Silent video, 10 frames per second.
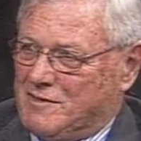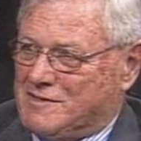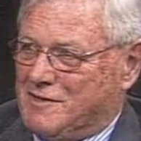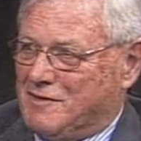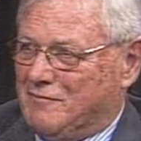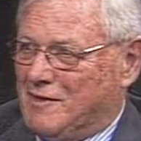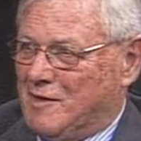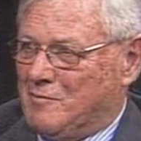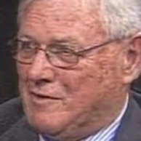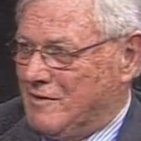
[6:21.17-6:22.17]
estate
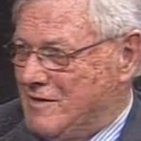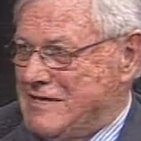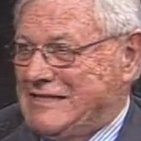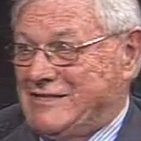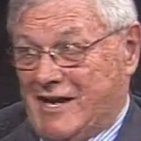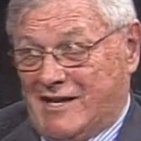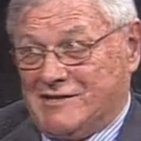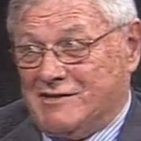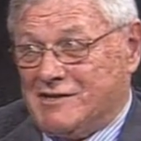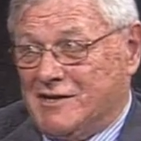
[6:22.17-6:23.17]
development, tax
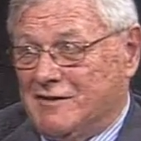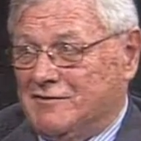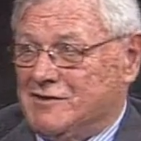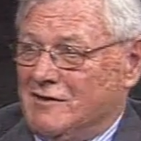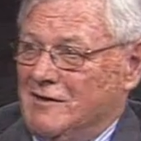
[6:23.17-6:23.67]
incentives,